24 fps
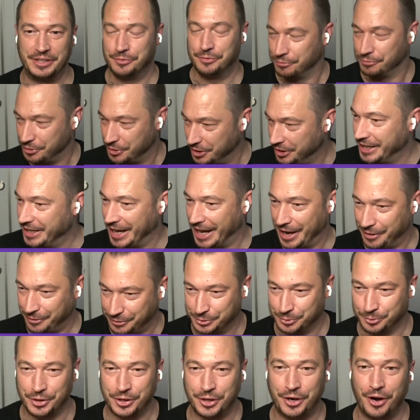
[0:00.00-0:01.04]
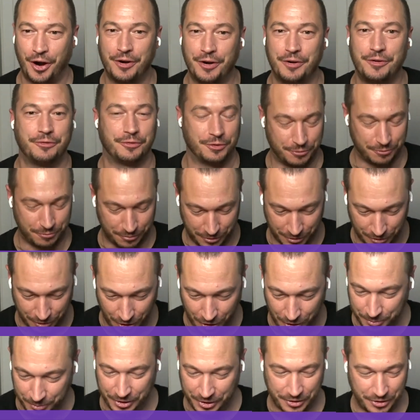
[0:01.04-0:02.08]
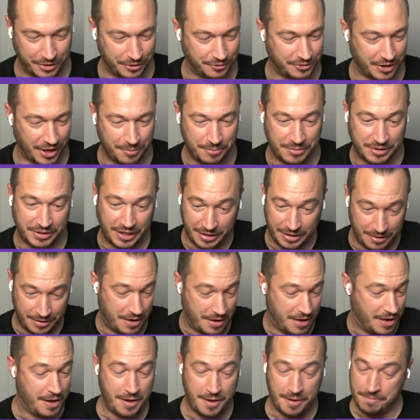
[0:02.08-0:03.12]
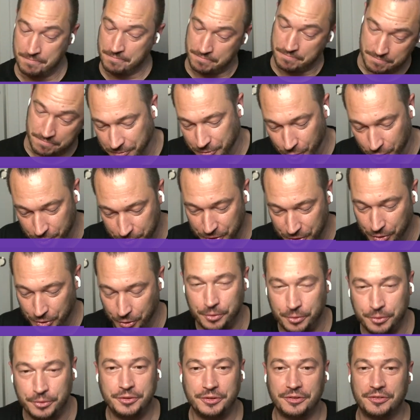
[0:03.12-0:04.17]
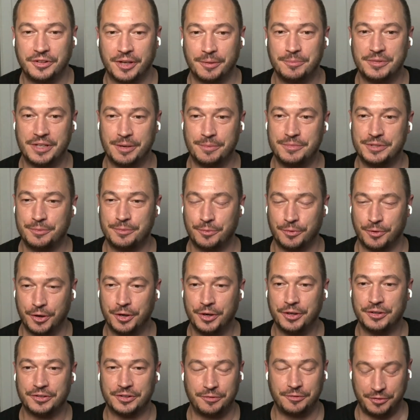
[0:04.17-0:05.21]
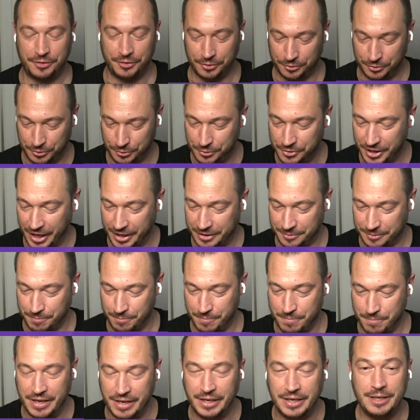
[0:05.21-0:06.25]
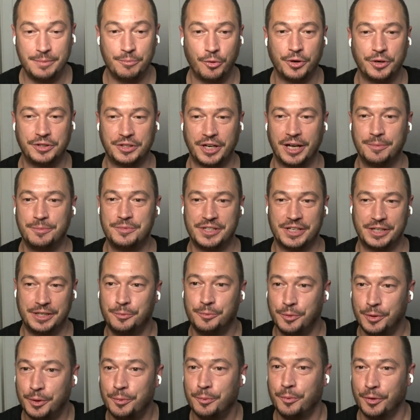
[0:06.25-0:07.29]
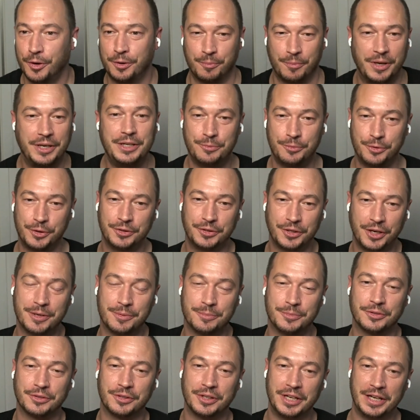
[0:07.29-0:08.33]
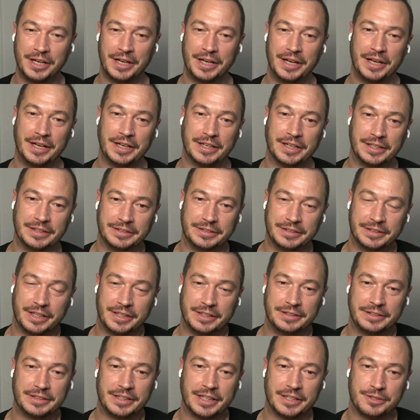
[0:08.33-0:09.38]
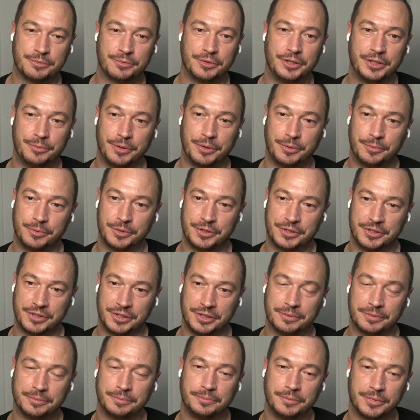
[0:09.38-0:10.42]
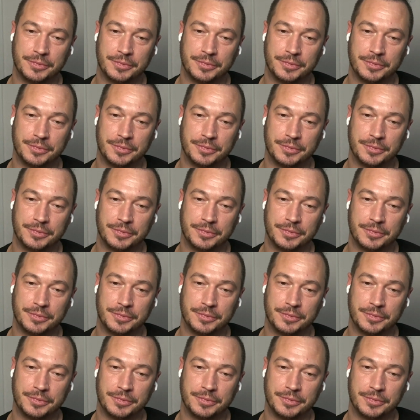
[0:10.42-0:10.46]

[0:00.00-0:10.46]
and you really have to work hard for a long period of time. And then lo and behold, sometimes it works. And if you do that many more times, then it will work many more times. And I think that's really what we're seeing